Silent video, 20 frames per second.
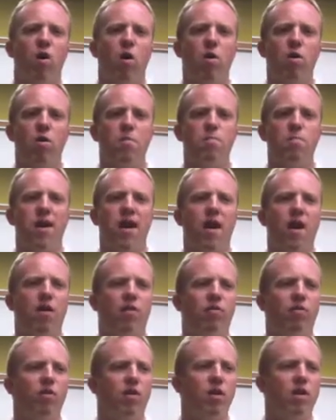all
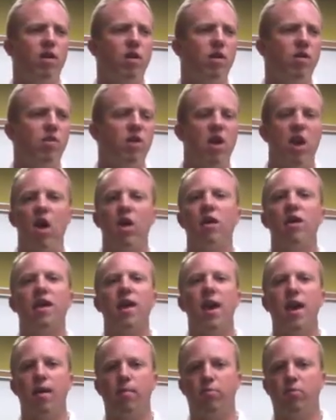about the
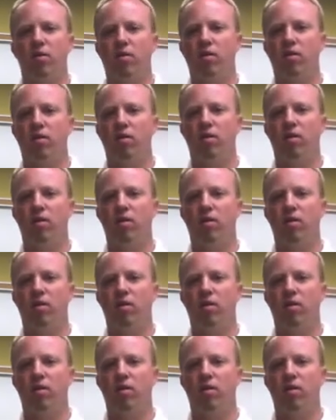unkept